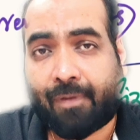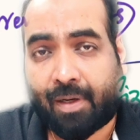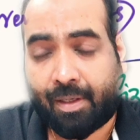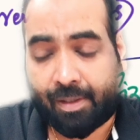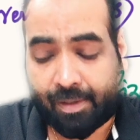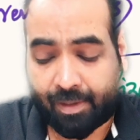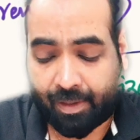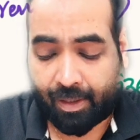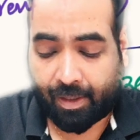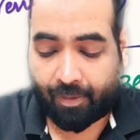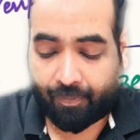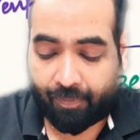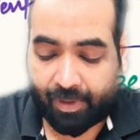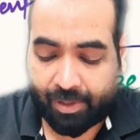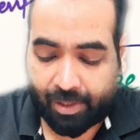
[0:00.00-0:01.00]
funds
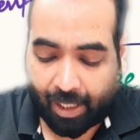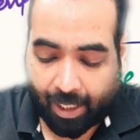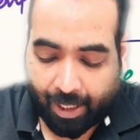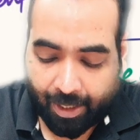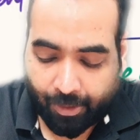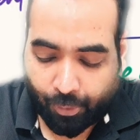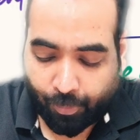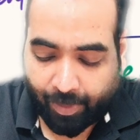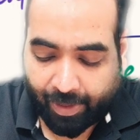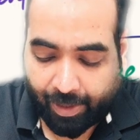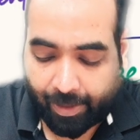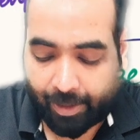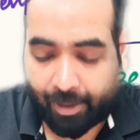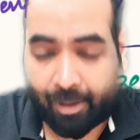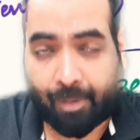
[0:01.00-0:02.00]
which are to be
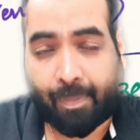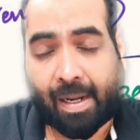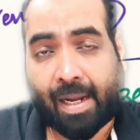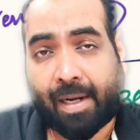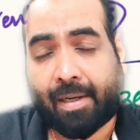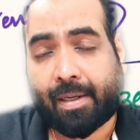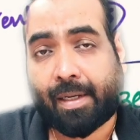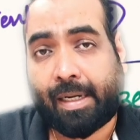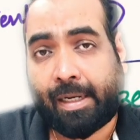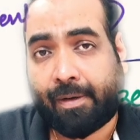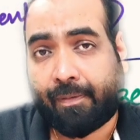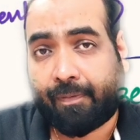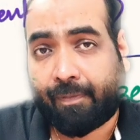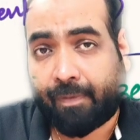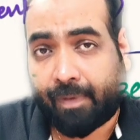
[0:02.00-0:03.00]
returned back
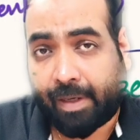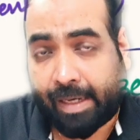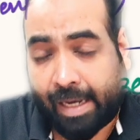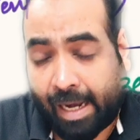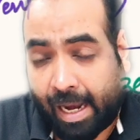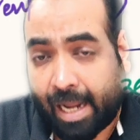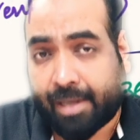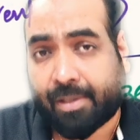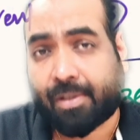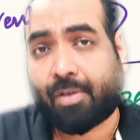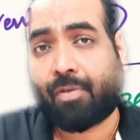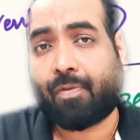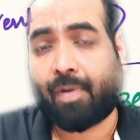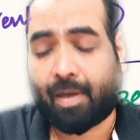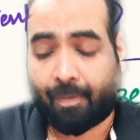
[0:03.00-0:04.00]
in next
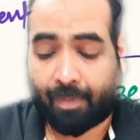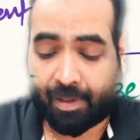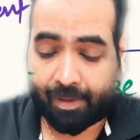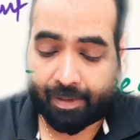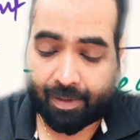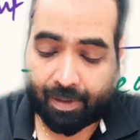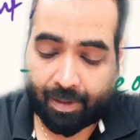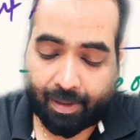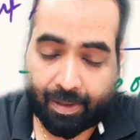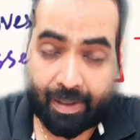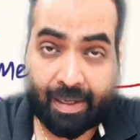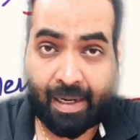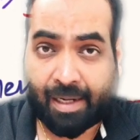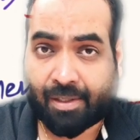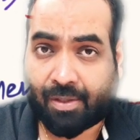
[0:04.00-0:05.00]
12 months,
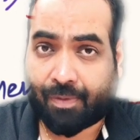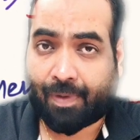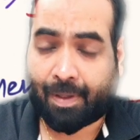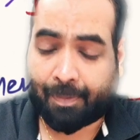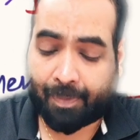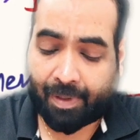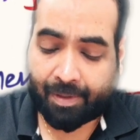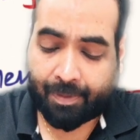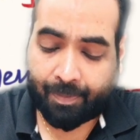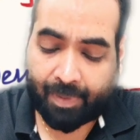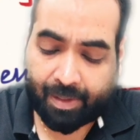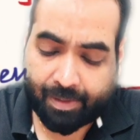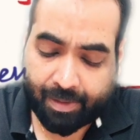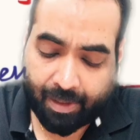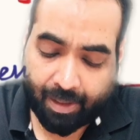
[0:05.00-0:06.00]
next 12 months
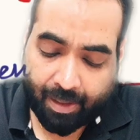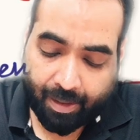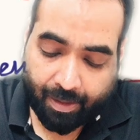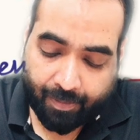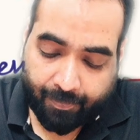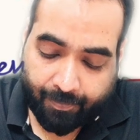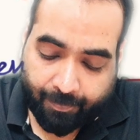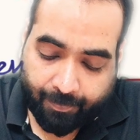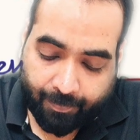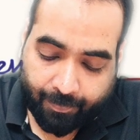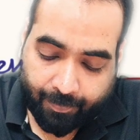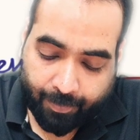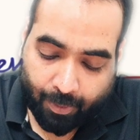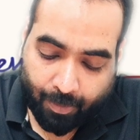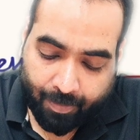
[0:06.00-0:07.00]
means
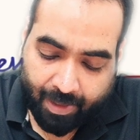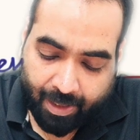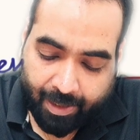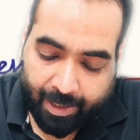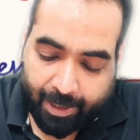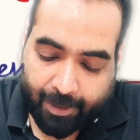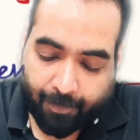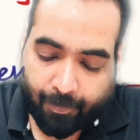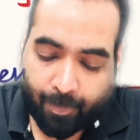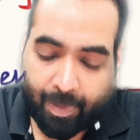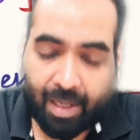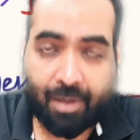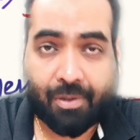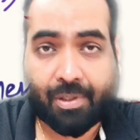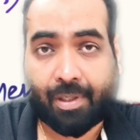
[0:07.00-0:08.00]
from the date of
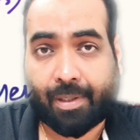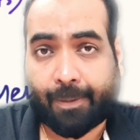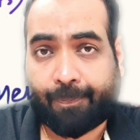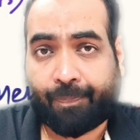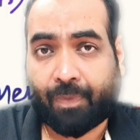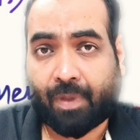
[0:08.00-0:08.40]
balance sheet,